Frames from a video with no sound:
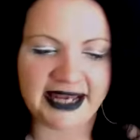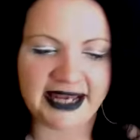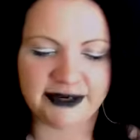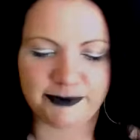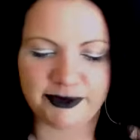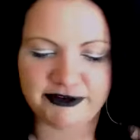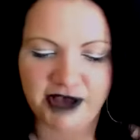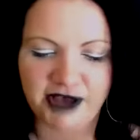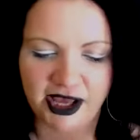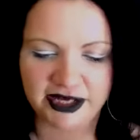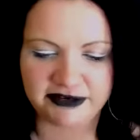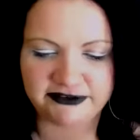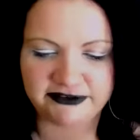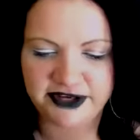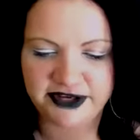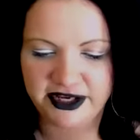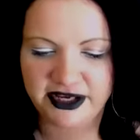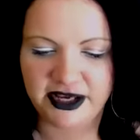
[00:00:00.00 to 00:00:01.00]

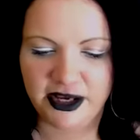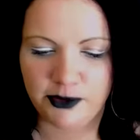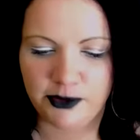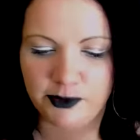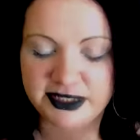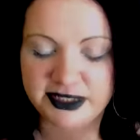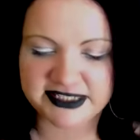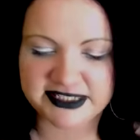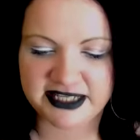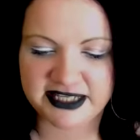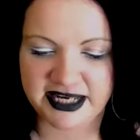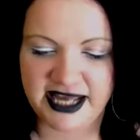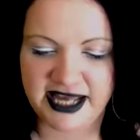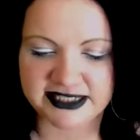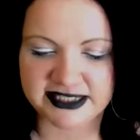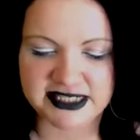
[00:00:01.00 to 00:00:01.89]
we disconnect.